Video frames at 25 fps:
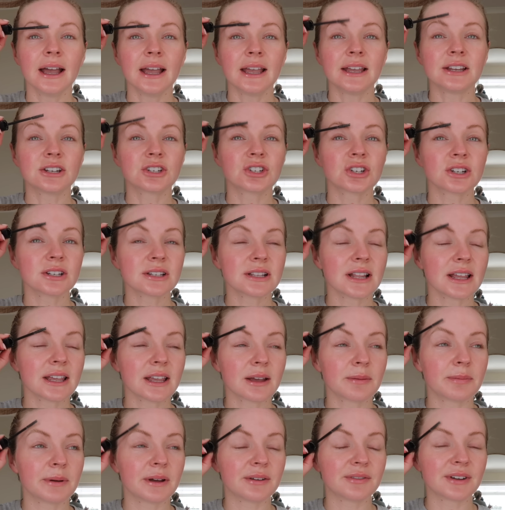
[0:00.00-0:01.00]
It's just
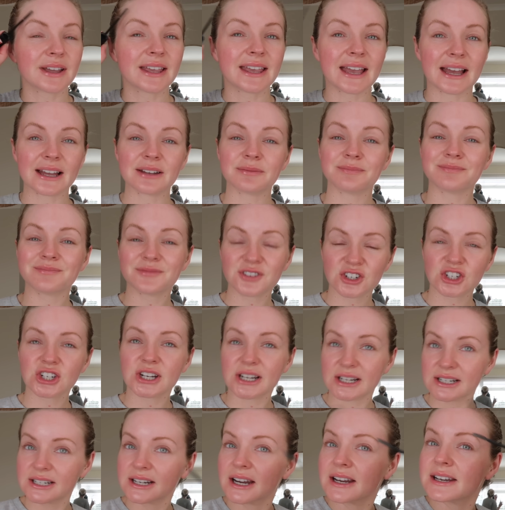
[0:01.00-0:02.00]
like a bit of a get
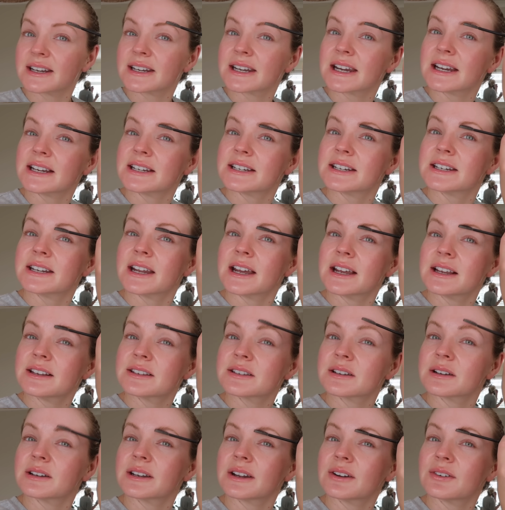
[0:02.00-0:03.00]
shit done day today,
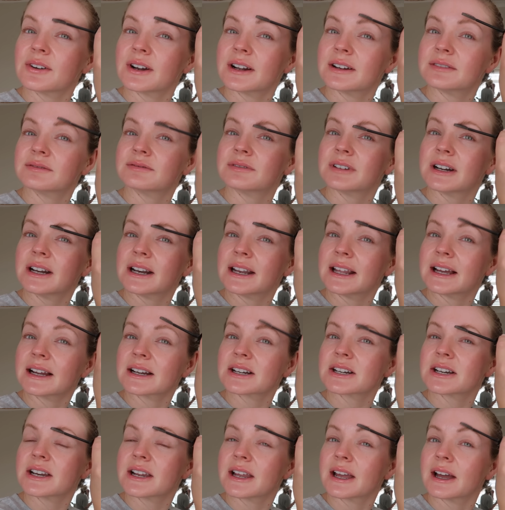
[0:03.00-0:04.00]
so I don't really
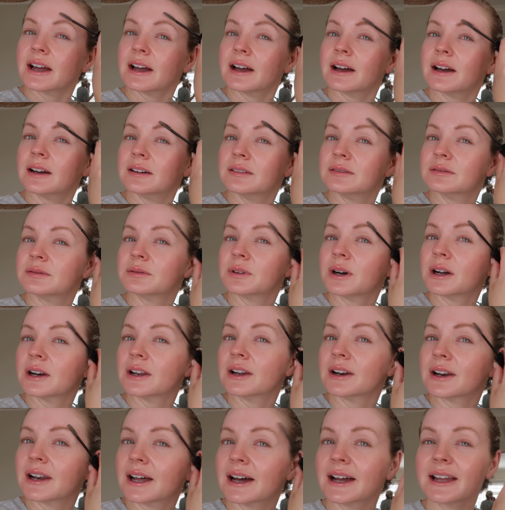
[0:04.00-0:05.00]
actually care what I
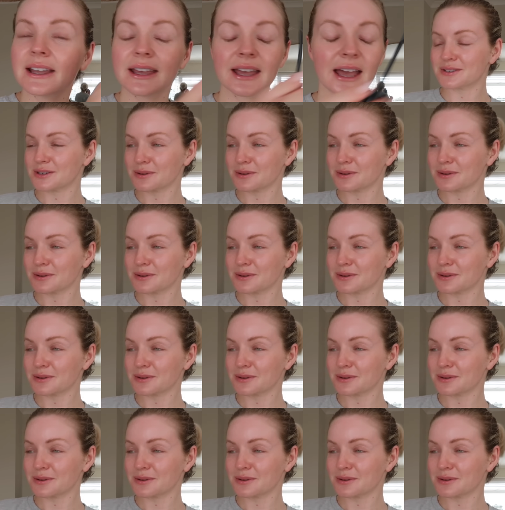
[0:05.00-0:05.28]
look like.